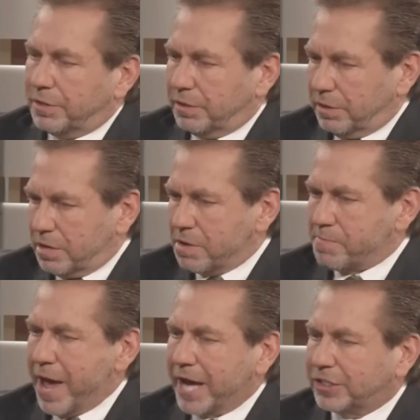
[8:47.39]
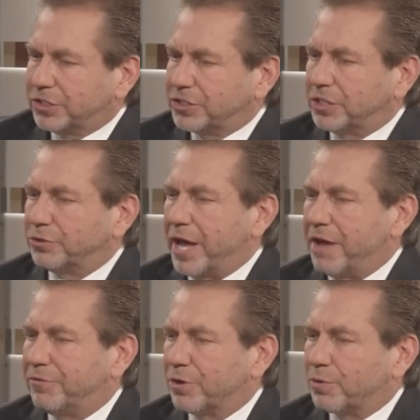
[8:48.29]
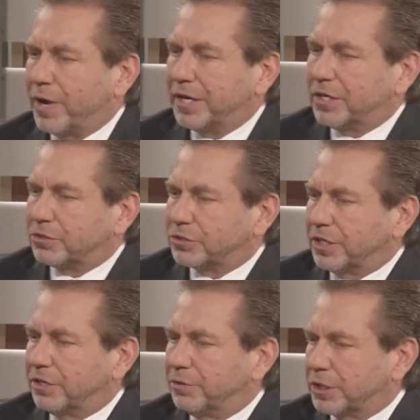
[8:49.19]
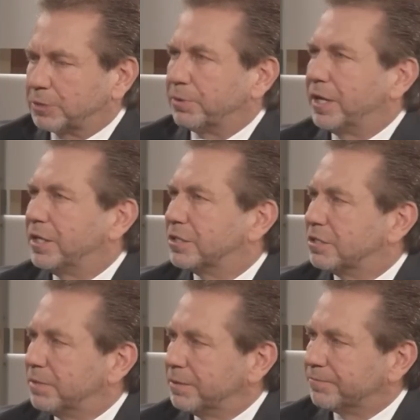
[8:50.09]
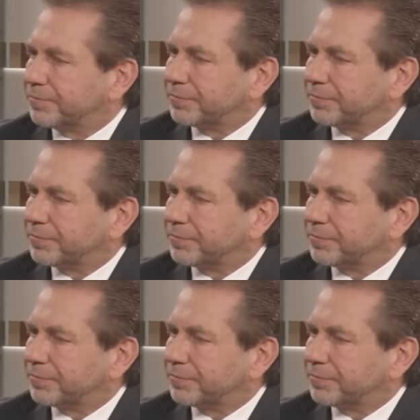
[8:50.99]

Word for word: The packages that you have here are quite interesting. Can you explain these to me?